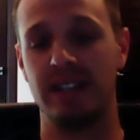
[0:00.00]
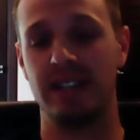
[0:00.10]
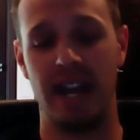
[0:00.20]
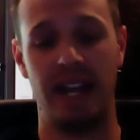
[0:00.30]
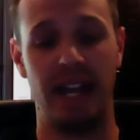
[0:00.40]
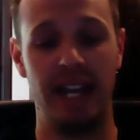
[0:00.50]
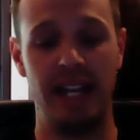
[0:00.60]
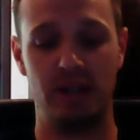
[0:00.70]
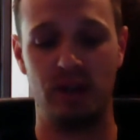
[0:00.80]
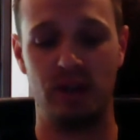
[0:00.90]
And
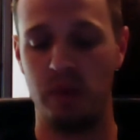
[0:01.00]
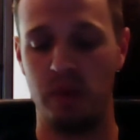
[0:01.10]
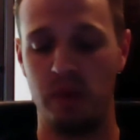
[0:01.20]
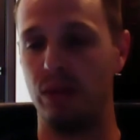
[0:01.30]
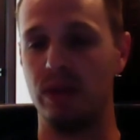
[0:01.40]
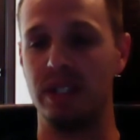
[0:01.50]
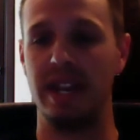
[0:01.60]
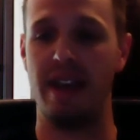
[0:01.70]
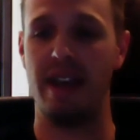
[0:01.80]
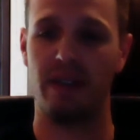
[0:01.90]
he's told me that it
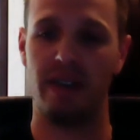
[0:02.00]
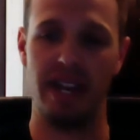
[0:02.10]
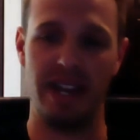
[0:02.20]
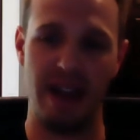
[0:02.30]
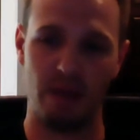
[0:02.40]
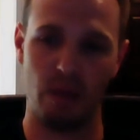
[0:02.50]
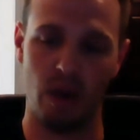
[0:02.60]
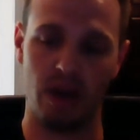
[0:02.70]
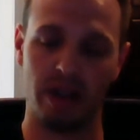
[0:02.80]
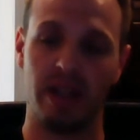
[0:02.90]
never
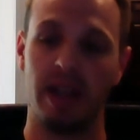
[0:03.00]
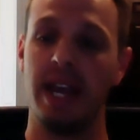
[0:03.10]
worked,